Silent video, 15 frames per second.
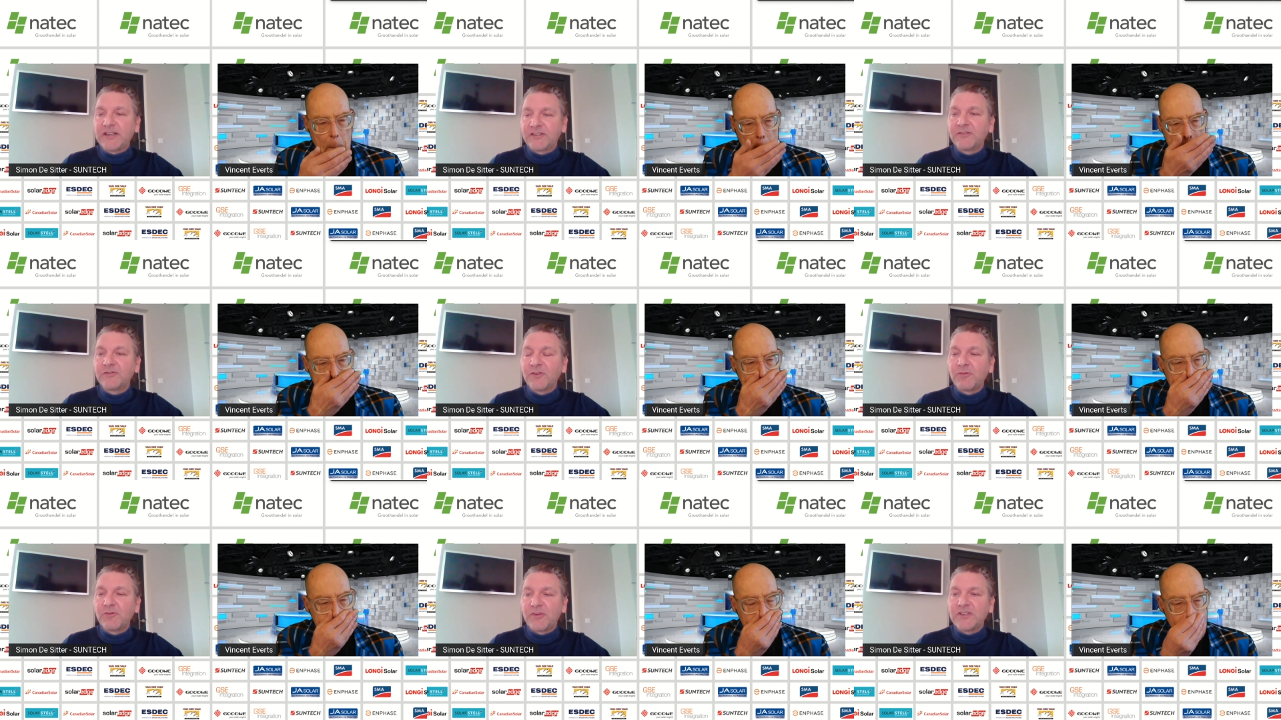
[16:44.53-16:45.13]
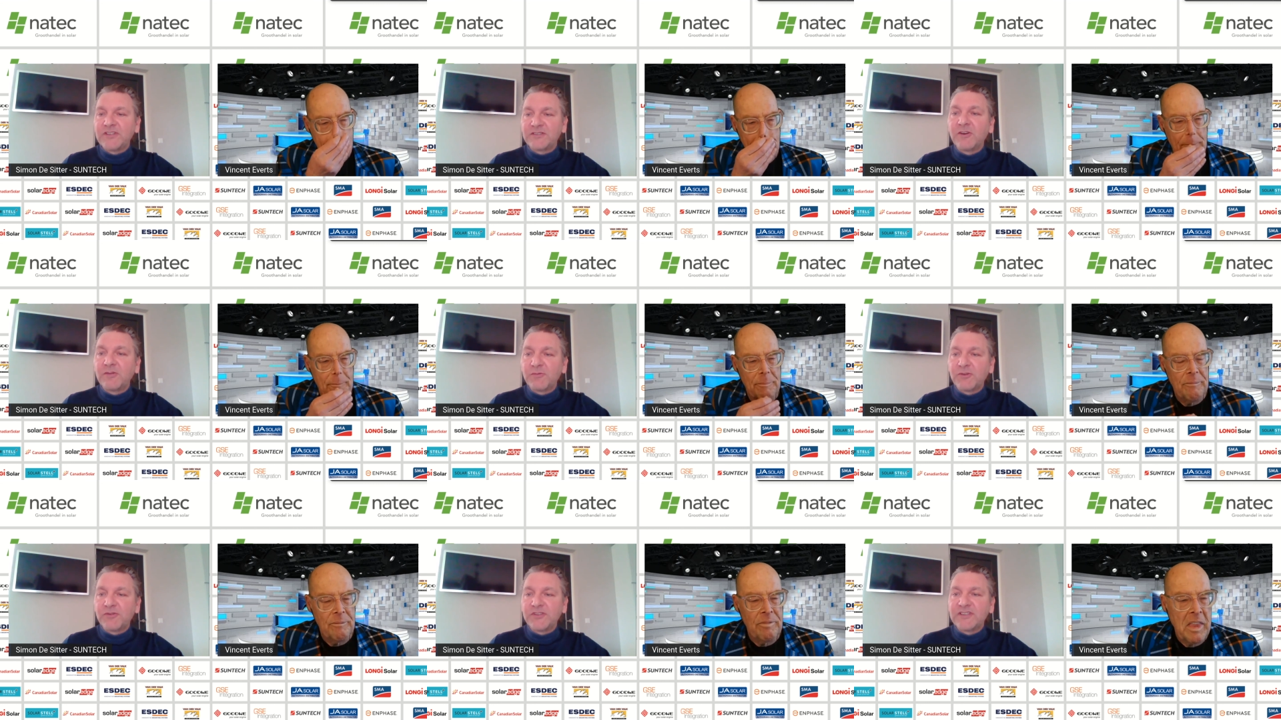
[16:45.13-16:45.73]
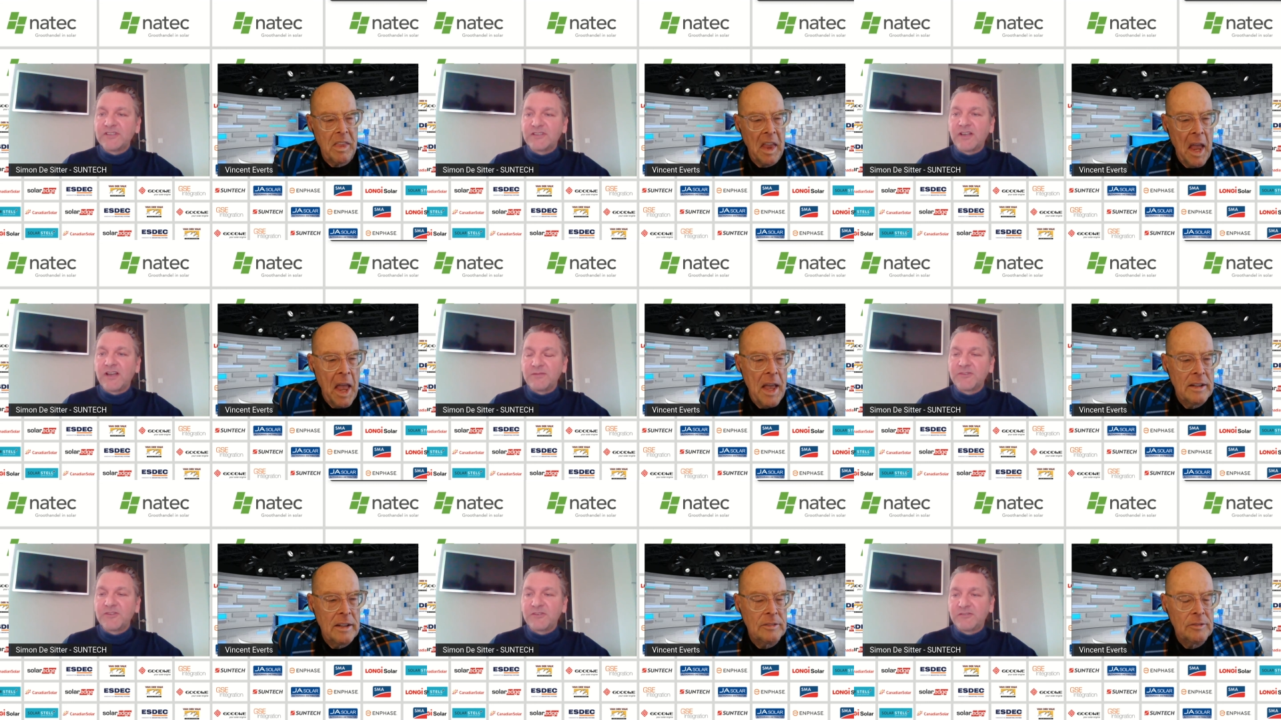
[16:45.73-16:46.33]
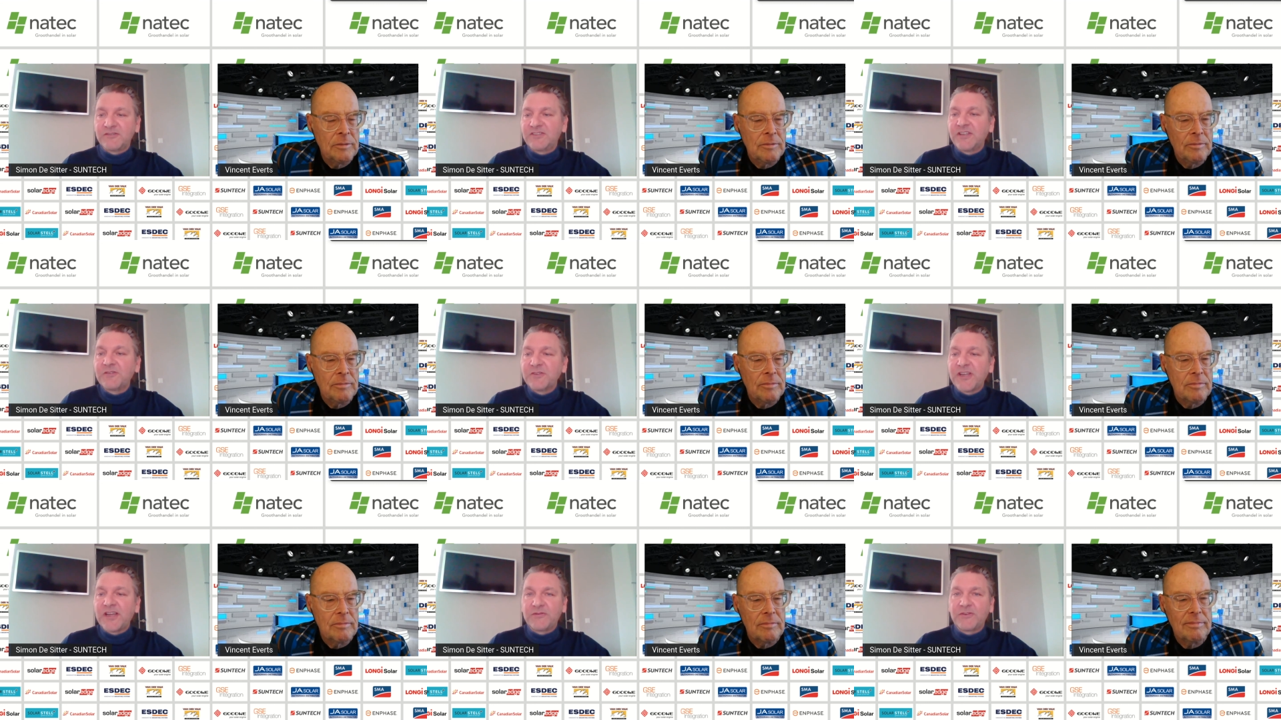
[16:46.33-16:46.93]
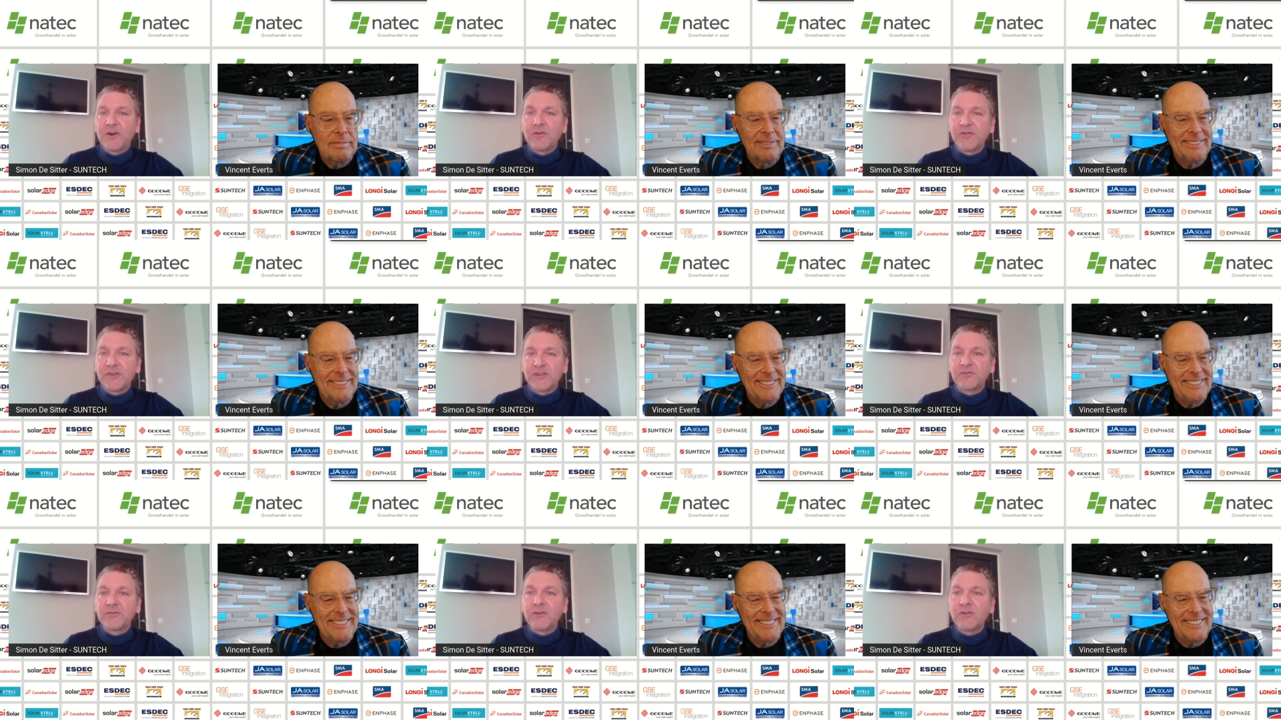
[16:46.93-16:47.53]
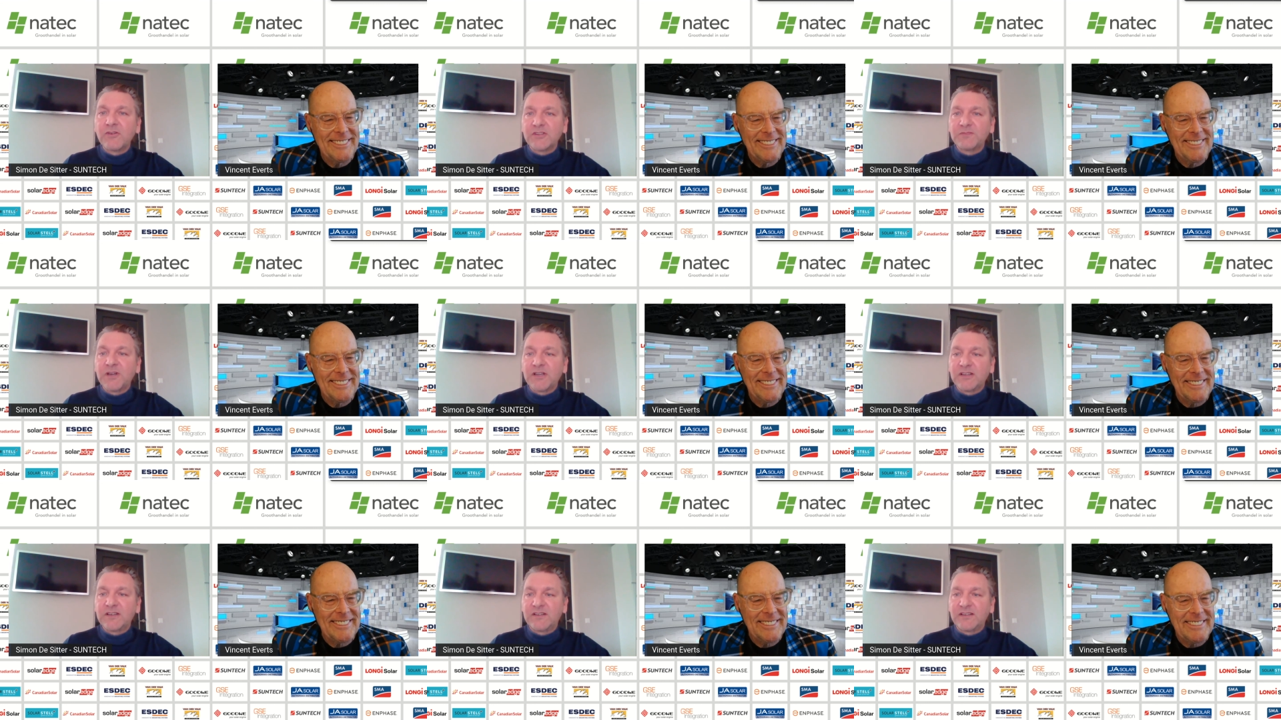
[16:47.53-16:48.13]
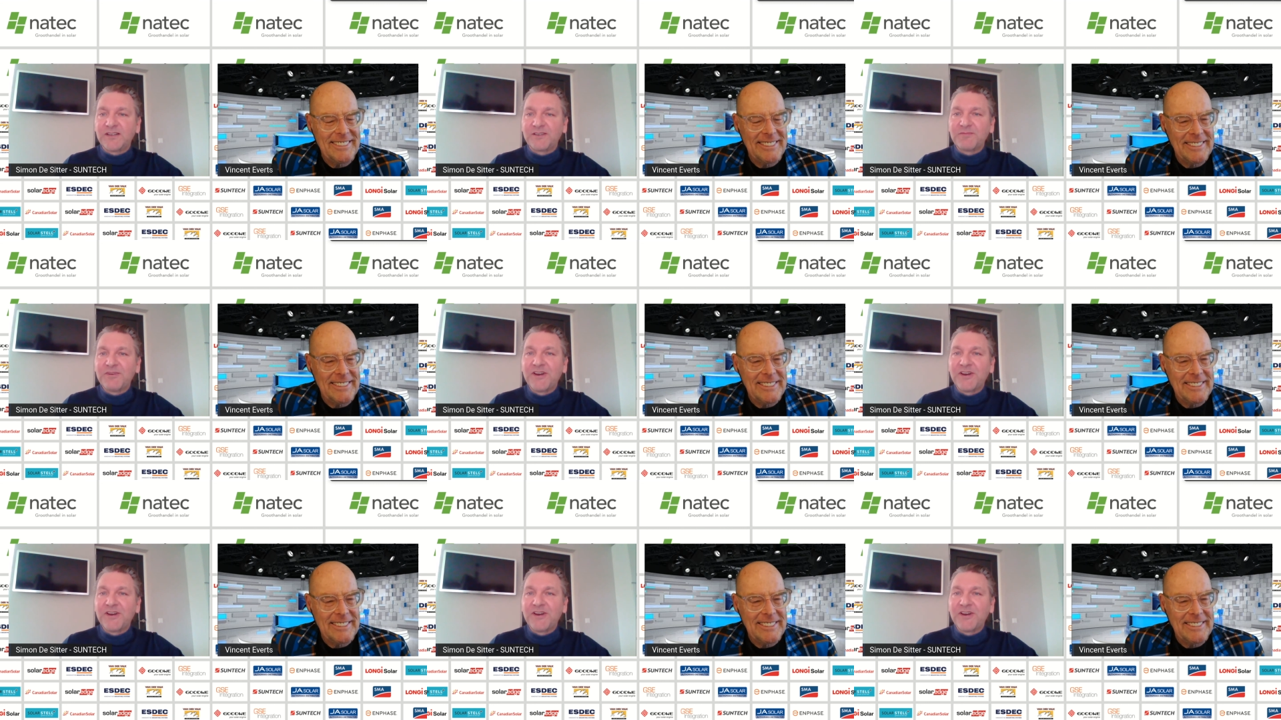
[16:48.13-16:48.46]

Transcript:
Speaker 1: back to normal. What is normal in this time? So still they have COVID, of course, but uh,